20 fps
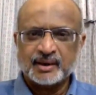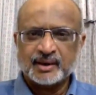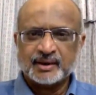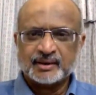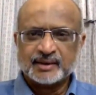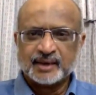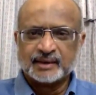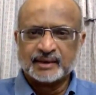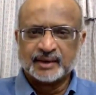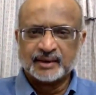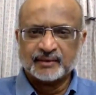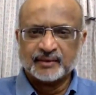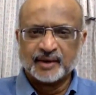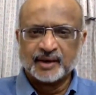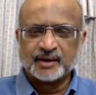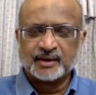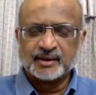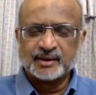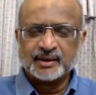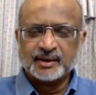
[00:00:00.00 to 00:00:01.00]
that
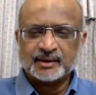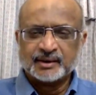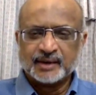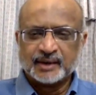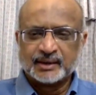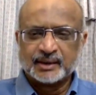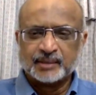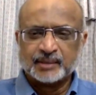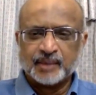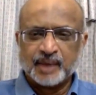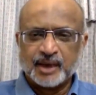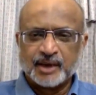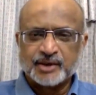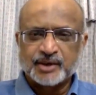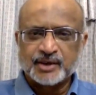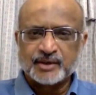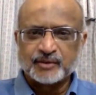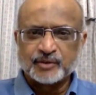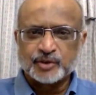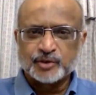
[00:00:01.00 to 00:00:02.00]
the
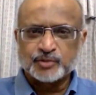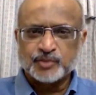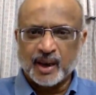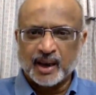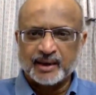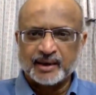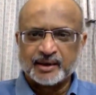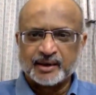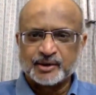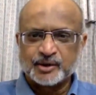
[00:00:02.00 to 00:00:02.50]
military was planning